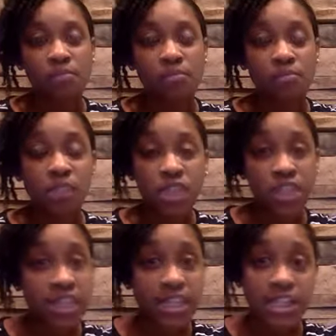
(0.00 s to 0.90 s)
music
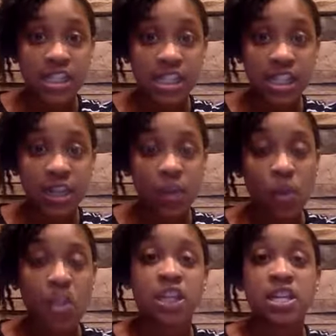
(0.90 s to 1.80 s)
licensing and
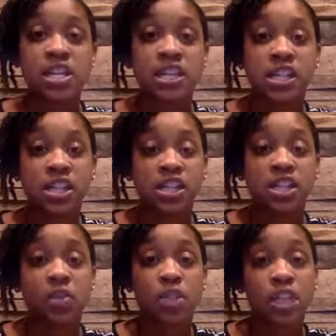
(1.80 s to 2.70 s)
what it is. And
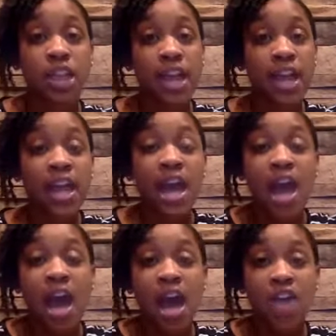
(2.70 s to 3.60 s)
so tonight,
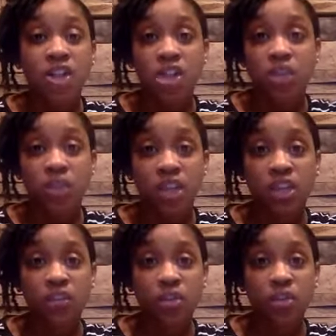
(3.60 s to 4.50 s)
I just want to
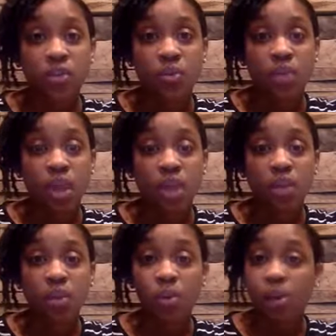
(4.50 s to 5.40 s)
give you a
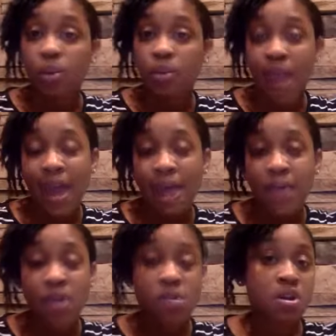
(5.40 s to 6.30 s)
little roadmap
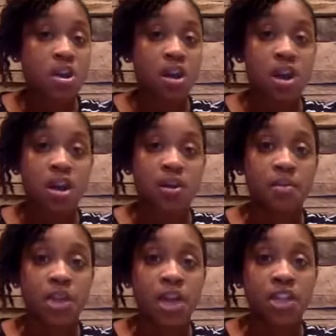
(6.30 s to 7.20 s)
or
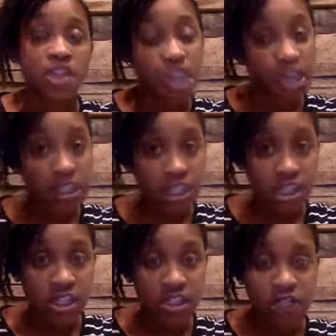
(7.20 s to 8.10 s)
a
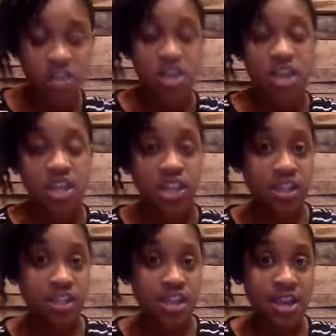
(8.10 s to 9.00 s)
checklist of things
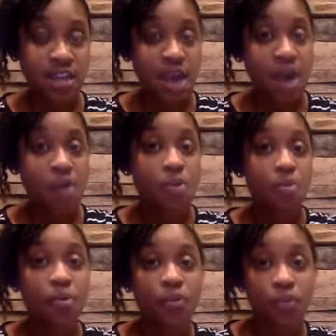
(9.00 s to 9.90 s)
to think about
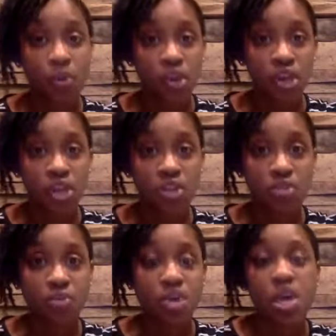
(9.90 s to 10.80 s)
before
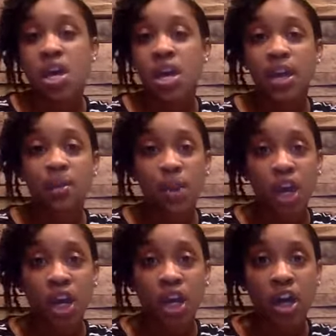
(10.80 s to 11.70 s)
you
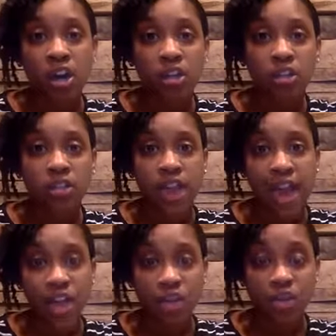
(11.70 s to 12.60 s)
embark on the
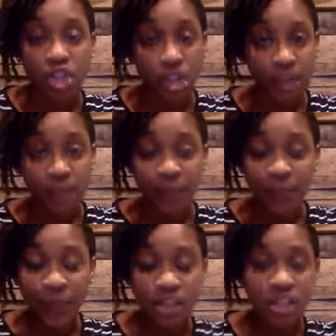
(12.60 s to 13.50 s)
actual journey.
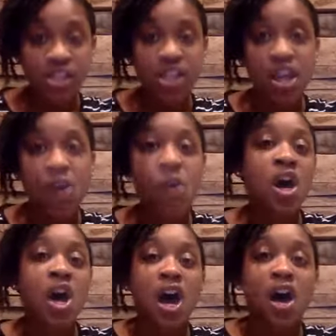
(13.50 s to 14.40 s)
So
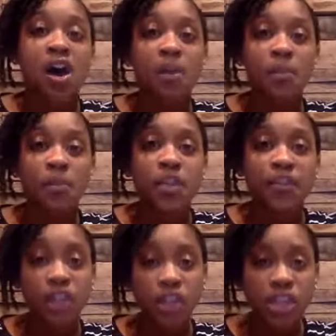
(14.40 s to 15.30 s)
the
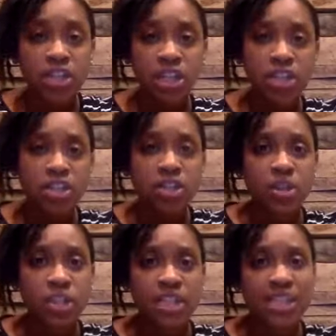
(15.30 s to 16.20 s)
first thing you need to do
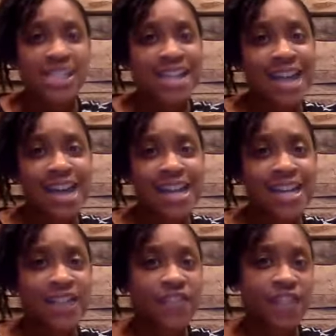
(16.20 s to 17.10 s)
is decide
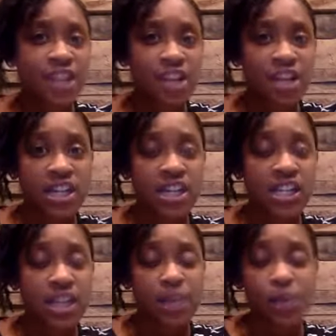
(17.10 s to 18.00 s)
if there
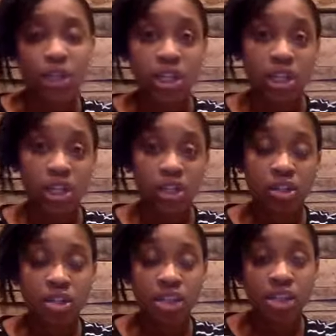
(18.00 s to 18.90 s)
is a
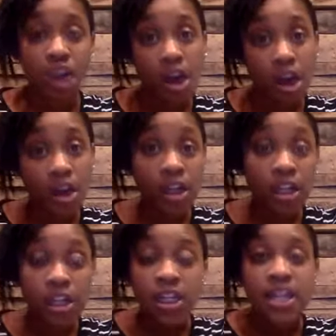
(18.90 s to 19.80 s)
particular song
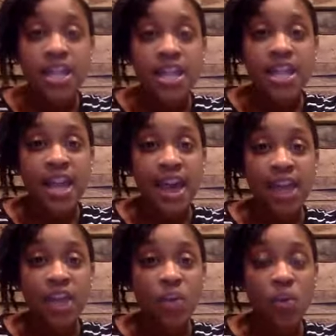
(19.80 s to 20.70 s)

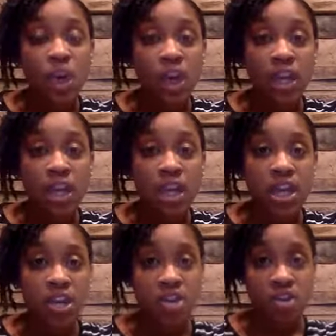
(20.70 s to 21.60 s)
that you want
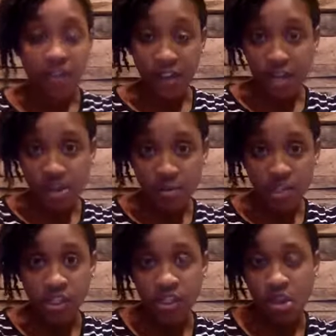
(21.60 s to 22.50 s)
in your film.
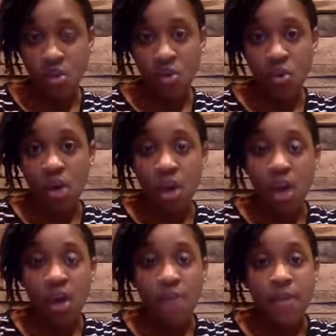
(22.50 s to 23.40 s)
So
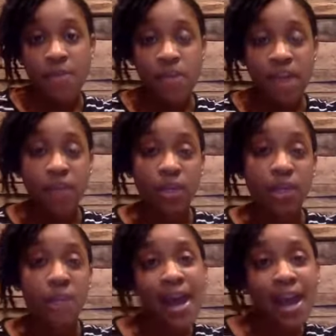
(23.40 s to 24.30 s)
maybe you have one
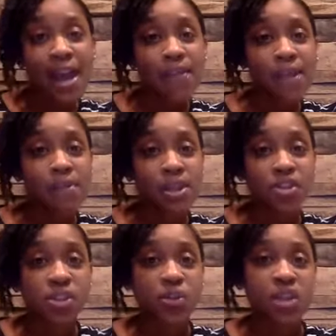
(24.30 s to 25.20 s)
in mind, maybe
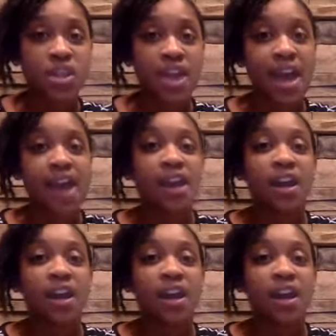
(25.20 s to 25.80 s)
there's one that